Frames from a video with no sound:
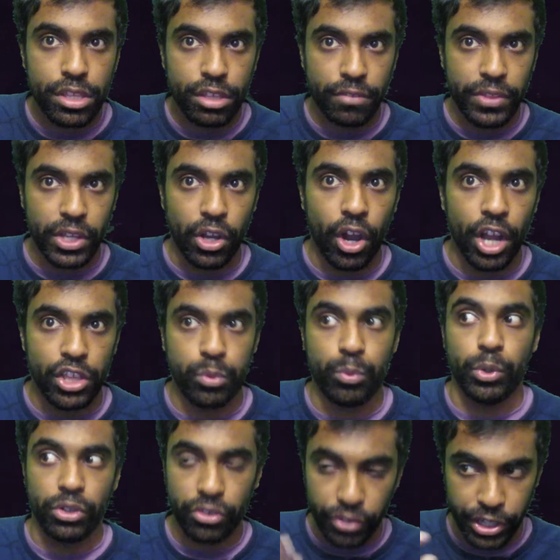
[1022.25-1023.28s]
the gods were
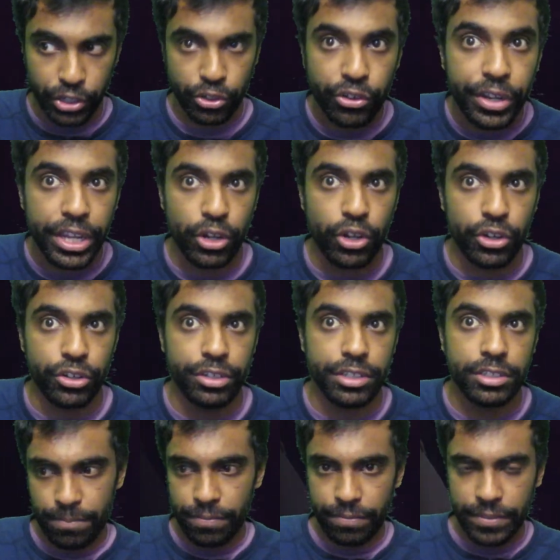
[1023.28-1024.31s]
literally heard.
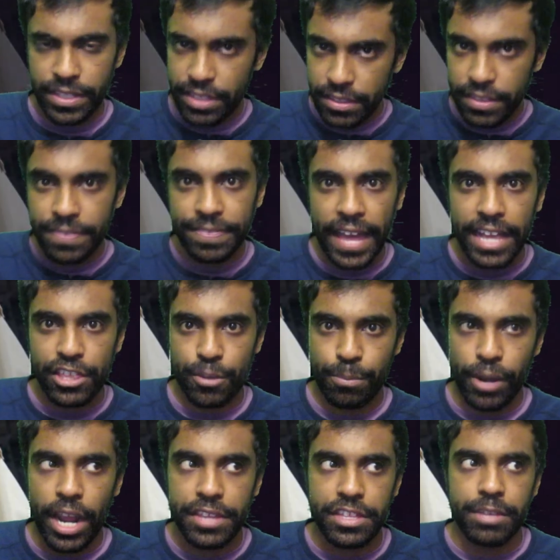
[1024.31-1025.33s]
This isn't that
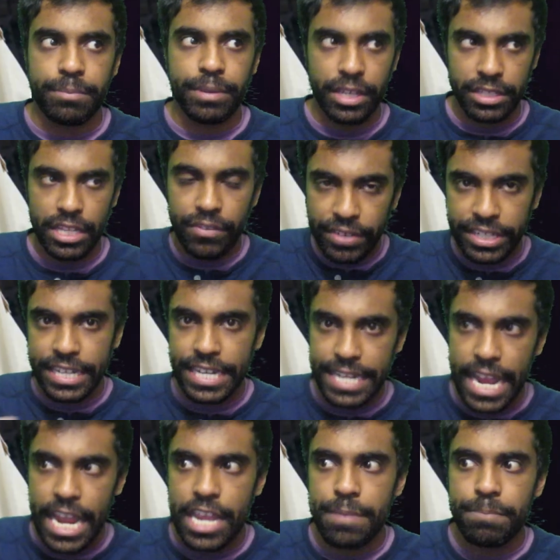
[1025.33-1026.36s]
surprising because even
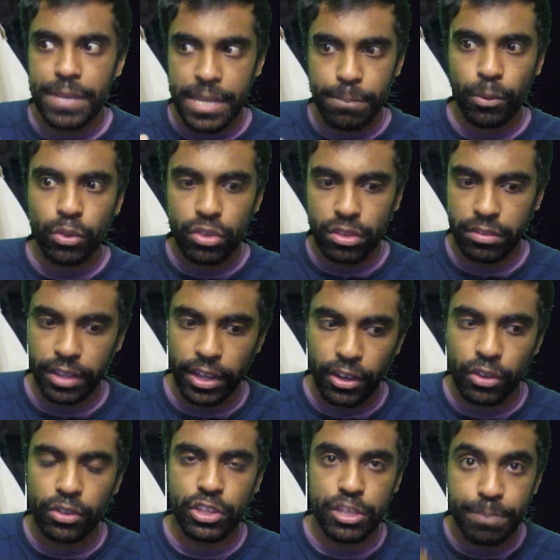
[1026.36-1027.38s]
today, people still
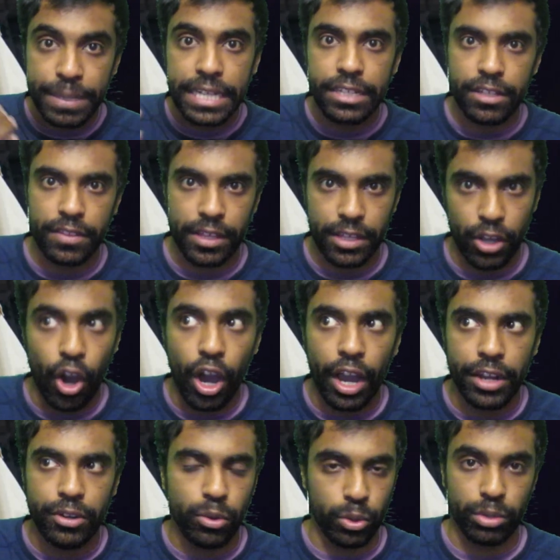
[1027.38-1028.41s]
speak to the god
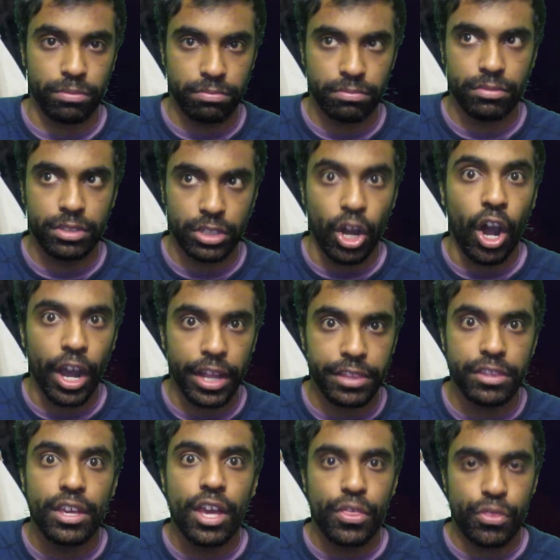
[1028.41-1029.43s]
or gods
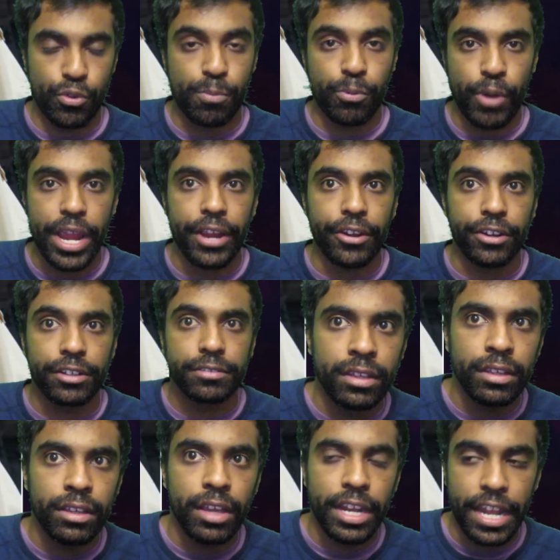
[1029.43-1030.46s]
through prayer.
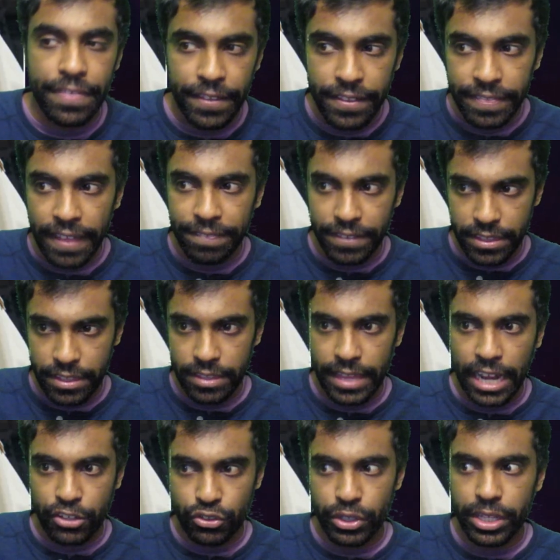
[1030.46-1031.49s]
And I think that this is
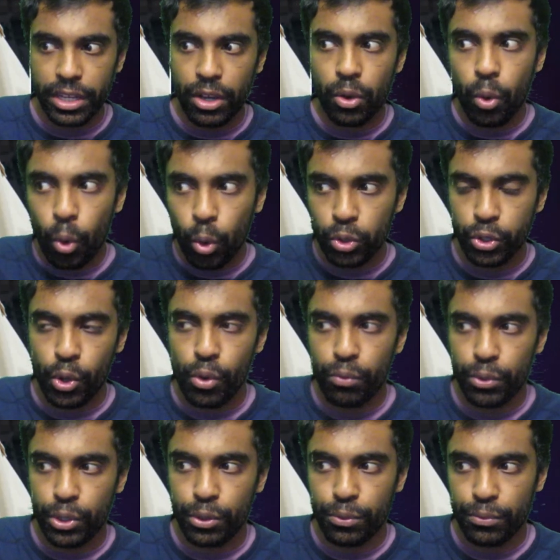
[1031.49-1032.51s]
actually a
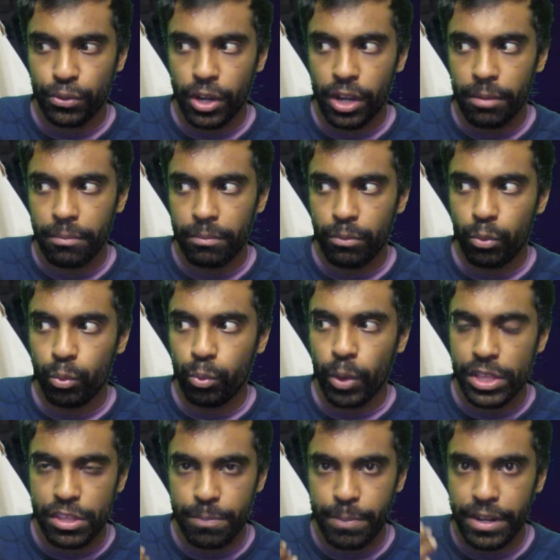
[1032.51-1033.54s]
holdover from what's
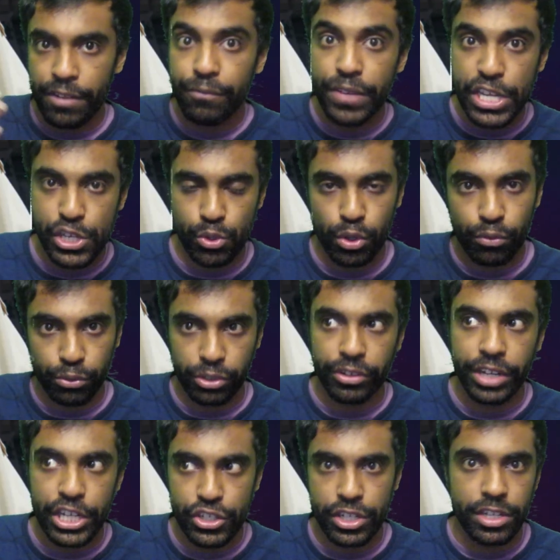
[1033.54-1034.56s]
been a feature of
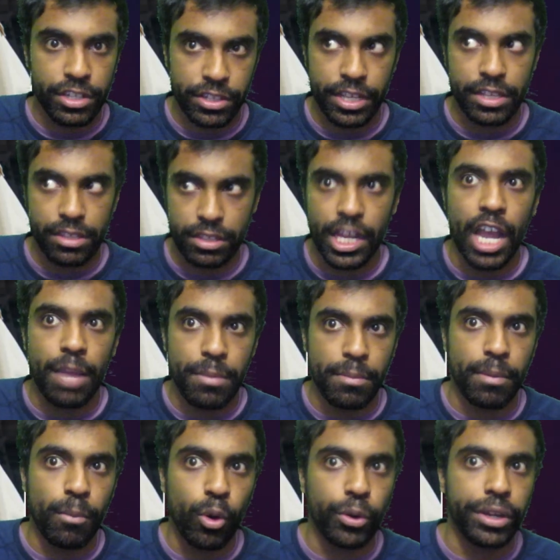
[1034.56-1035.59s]
religion since time
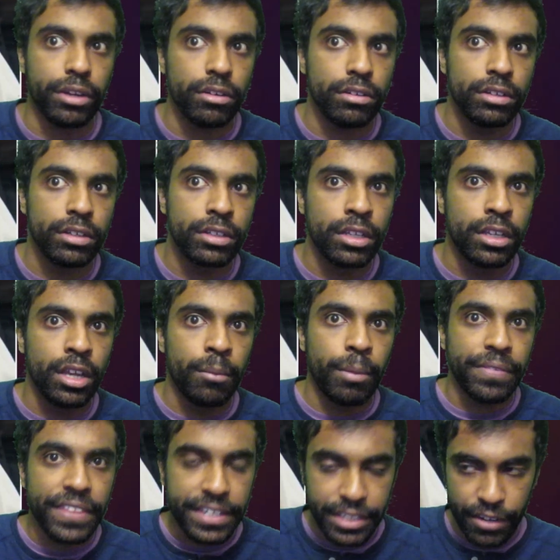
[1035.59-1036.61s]
immemorial. But
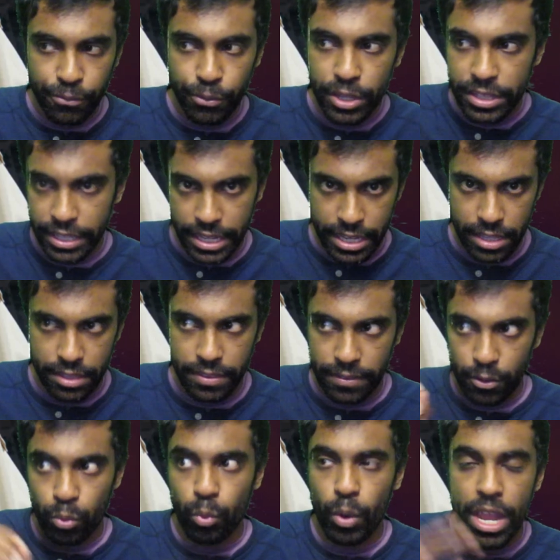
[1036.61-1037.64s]
the difference is,
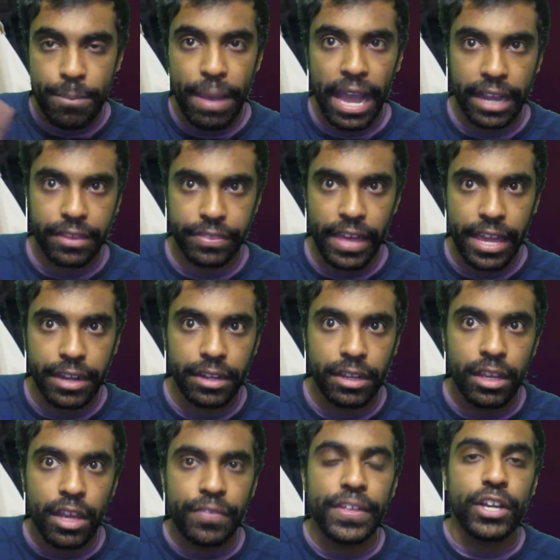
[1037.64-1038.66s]
way back then,
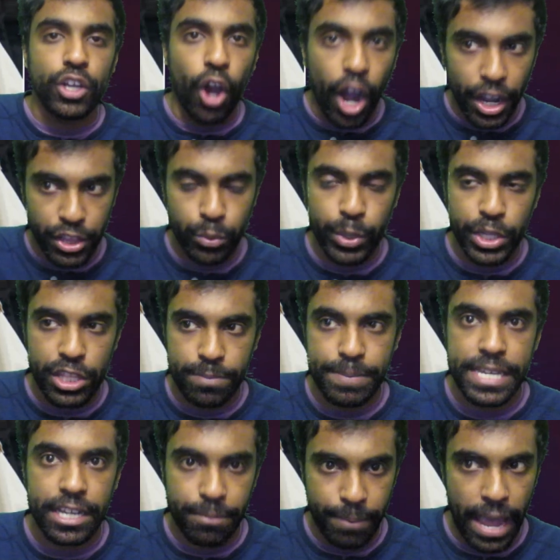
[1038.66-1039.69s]
the gods would
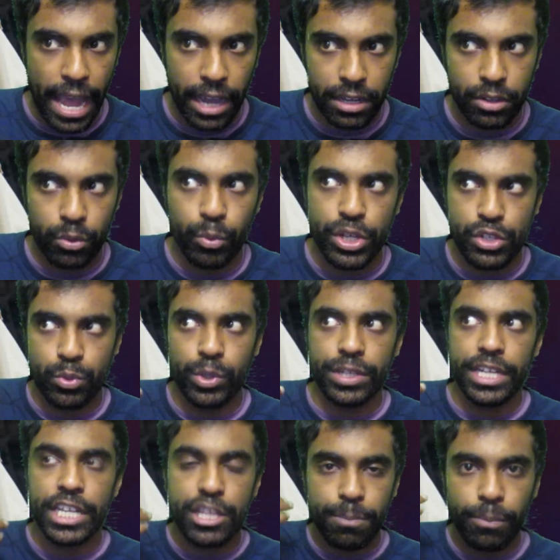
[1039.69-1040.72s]
speak back, which would
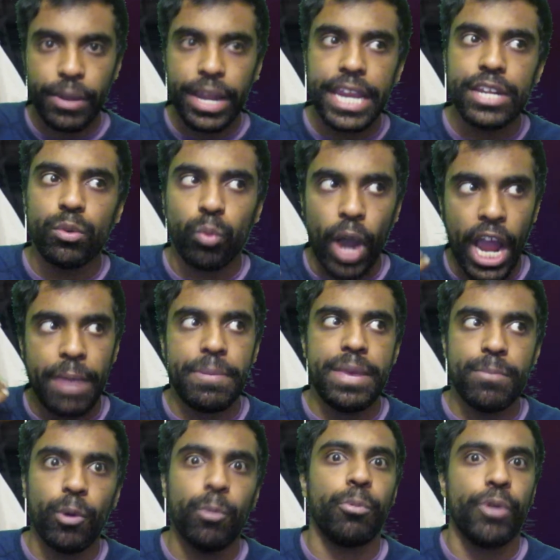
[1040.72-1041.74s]
explain why
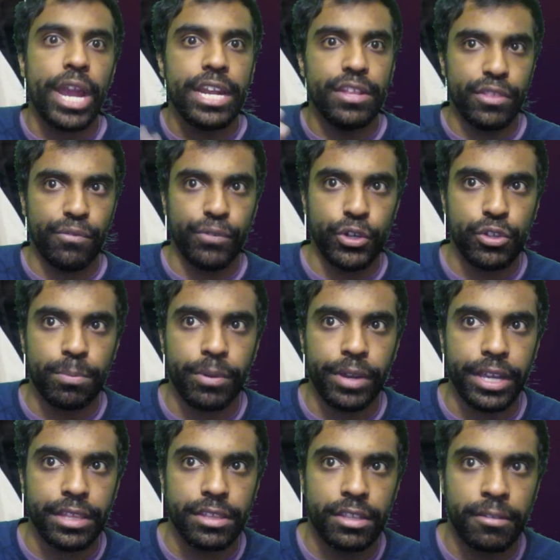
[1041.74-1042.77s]
people prayed in the first
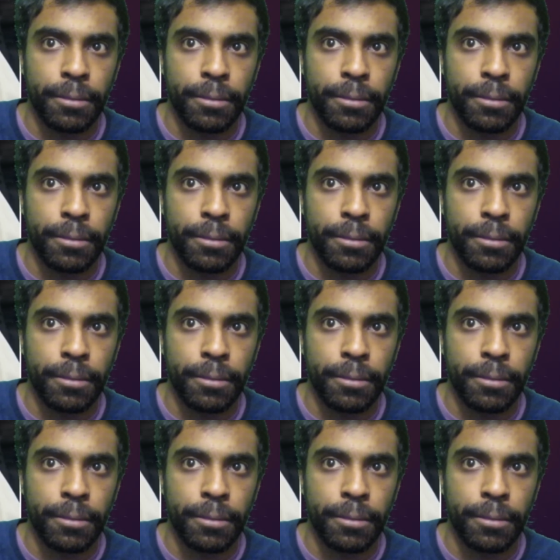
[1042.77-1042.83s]
place.